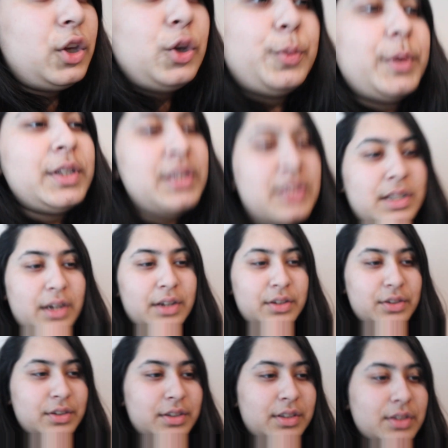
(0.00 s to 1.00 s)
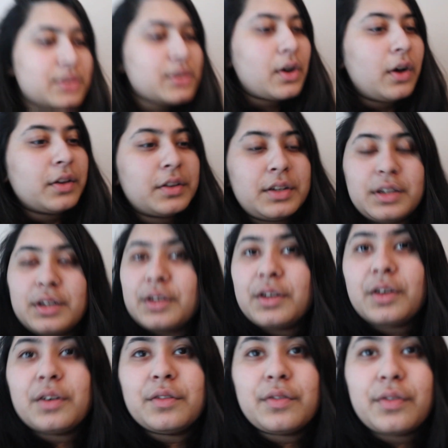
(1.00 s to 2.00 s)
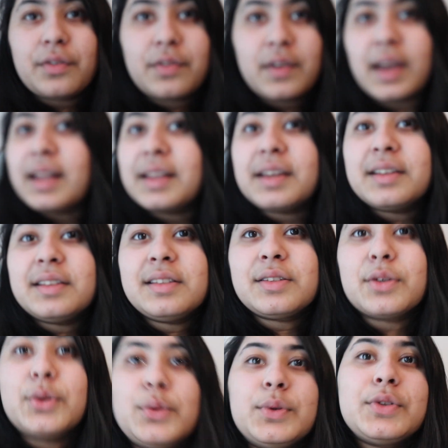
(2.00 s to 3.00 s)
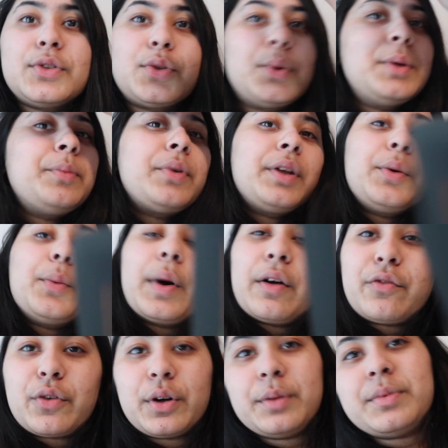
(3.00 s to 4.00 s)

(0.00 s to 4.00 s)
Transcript: humans under this colony of aliens who is doing pretty well for